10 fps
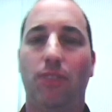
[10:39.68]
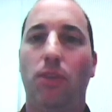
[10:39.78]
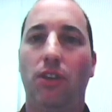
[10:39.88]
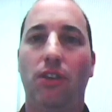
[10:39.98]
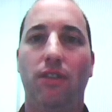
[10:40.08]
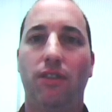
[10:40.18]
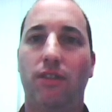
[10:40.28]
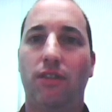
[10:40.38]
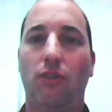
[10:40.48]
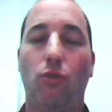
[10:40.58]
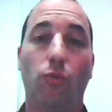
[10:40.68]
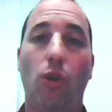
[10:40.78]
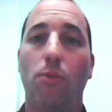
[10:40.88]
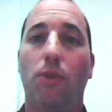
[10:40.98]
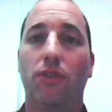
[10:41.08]
computers or
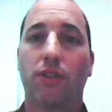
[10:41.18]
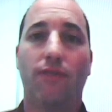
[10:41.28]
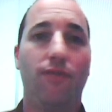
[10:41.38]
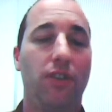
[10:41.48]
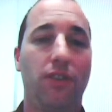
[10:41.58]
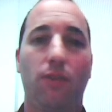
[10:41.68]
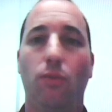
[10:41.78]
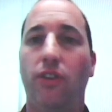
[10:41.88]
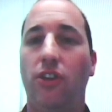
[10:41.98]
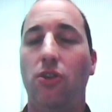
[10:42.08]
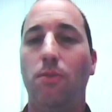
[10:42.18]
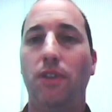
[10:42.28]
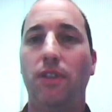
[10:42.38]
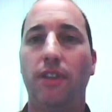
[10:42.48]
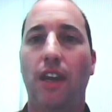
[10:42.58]
robots conversing with
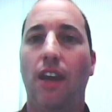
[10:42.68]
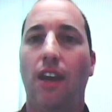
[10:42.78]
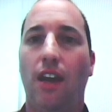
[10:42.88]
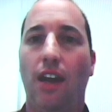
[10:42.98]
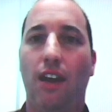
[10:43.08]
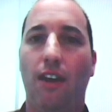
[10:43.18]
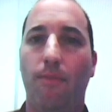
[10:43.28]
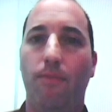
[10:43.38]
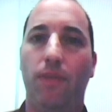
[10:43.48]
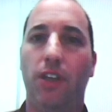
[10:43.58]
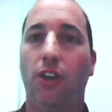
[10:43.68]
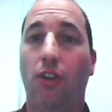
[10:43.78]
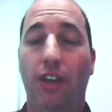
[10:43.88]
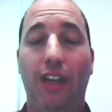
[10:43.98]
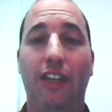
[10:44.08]
humans, on
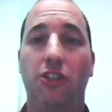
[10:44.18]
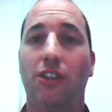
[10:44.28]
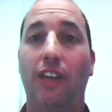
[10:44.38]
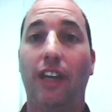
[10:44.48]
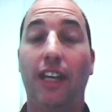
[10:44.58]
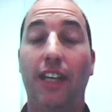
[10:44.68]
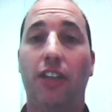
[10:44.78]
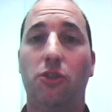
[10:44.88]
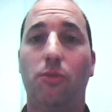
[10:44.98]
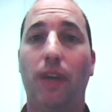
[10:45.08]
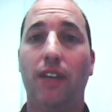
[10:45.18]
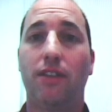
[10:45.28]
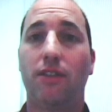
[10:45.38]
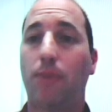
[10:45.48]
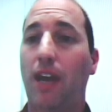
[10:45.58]
an intellectual
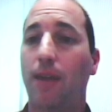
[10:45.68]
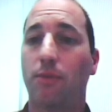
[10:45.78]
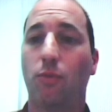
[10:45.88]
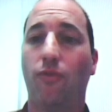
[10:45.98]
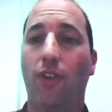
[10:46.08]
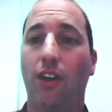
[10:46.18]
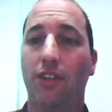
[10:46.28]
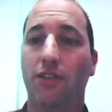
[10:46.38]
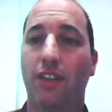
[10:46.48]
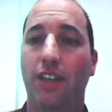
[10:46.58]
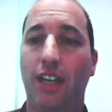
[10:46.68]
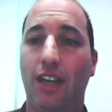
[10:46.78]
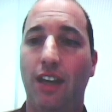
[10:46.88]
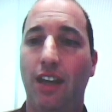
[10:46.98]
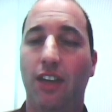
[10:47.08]
basis. Perhaps we'll finally
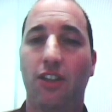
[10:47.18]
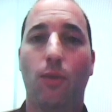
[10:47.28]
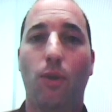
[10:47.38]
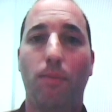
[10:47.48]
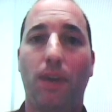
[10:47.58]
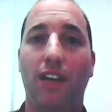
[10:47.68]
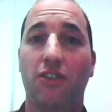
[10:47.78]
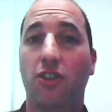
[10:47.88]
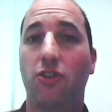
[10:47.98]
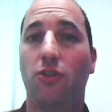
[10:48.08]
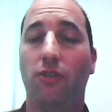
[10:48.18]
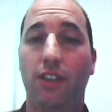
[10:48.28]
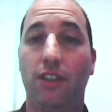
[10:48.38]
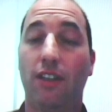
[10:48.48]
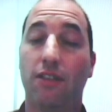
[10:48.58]
see someone pass the
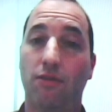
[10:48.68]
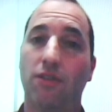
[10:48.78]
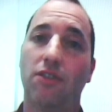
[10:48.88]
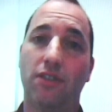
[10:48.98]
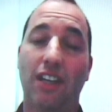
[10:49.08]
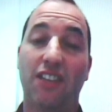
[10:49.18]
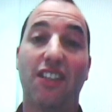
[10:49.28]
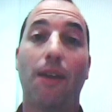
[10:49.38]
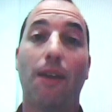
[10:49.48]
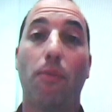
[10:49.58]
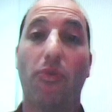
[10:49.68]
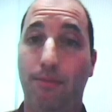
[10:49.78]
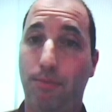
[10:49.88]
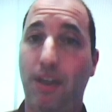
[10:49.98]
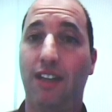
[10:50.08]
Turing test, or I should say
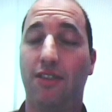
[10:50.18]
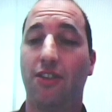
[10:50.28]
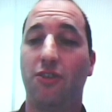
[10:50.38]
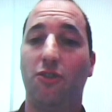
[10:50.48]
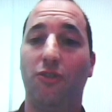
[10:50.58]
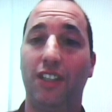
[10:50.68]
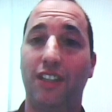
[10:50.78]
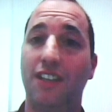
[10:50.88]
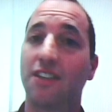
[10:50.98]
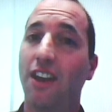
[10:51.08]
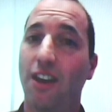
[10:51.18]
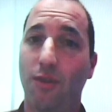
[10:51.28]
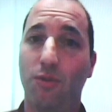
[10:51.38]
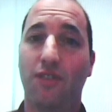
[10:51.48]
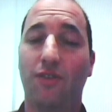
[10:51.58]
something pass the Turing test,
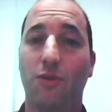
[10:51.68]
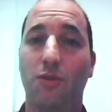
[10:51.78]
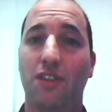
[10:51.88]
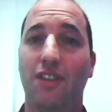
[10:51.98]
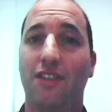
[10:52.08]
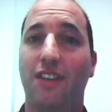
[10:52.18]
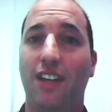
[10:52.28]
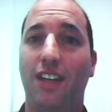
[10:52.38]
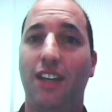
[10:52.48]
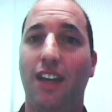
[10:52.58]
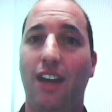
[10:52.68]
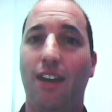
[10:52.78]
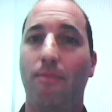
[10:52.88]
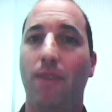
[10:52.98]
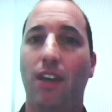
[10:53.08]
which of course is
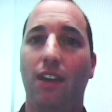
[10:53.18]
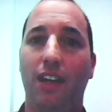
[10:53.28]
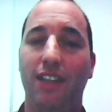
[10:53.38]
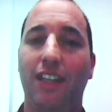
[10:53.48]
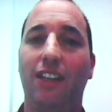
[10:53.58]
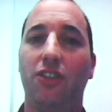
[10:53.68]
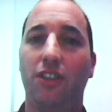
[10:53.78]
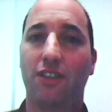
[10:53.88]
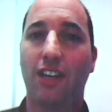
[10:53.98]
the intelligence